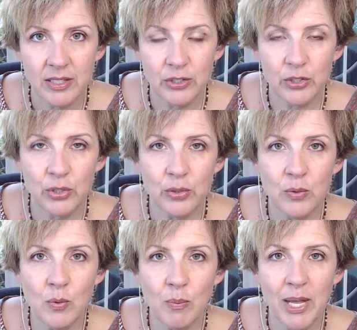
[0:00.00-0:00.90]

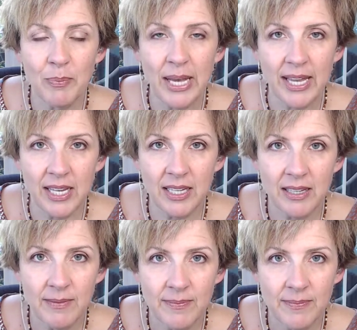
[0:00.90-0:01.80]
to my body
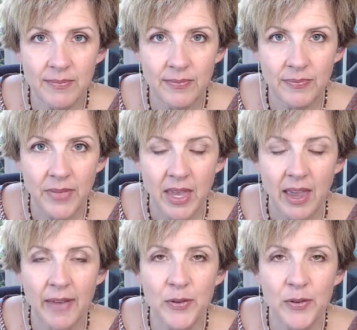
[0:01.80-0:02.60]
and